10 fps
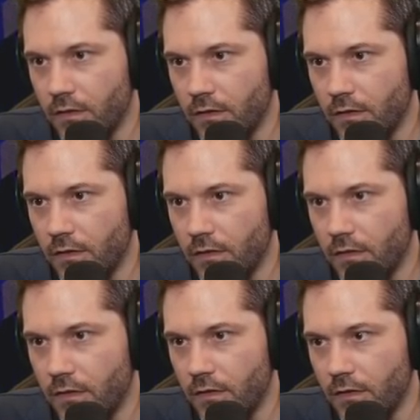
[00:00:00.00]
sixty
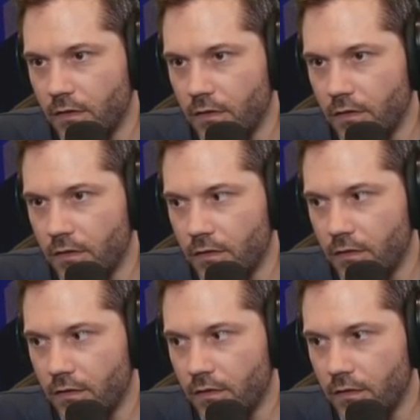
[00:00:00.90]
nine,
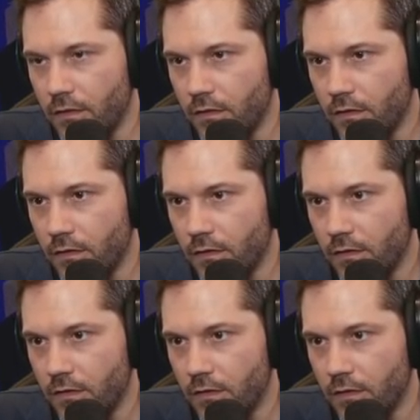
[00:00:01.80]
four hundred forty
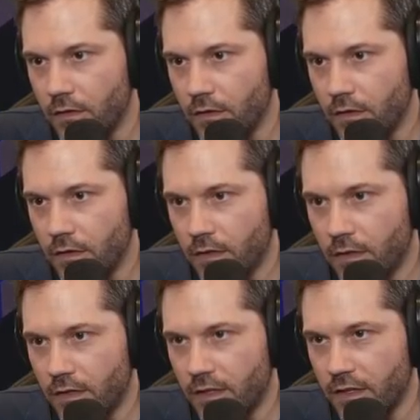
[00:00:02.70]
four.
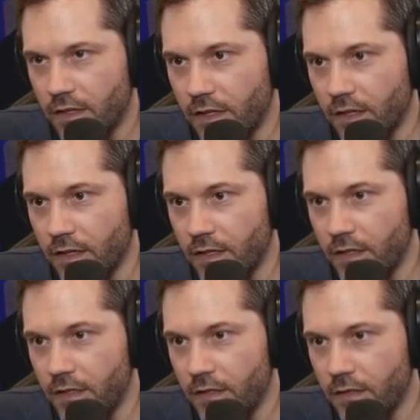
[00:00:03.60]

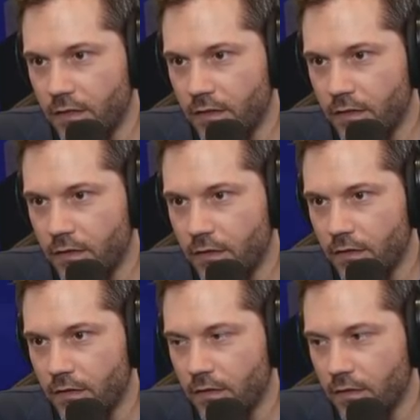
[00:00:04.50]
Okay.
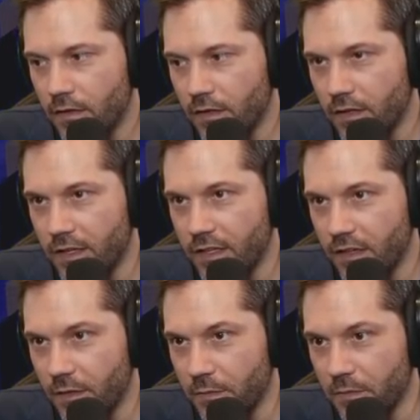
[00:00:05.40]
All right,
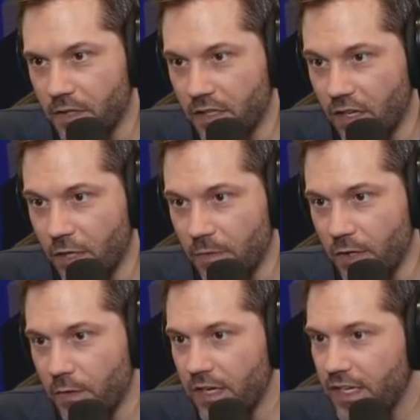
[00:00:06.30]
I'm uh, on my
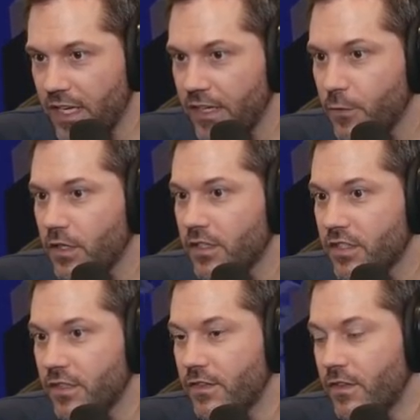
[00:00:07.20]
way. Negative
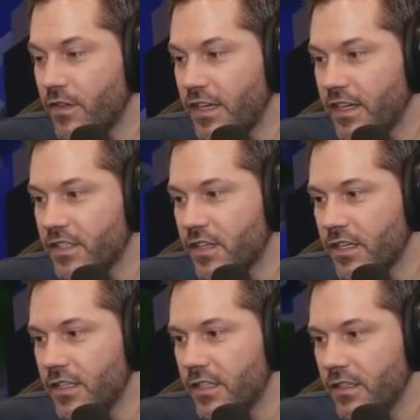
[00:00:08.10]
100,
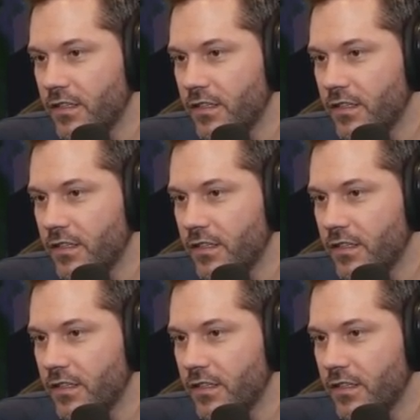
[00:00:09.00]
300.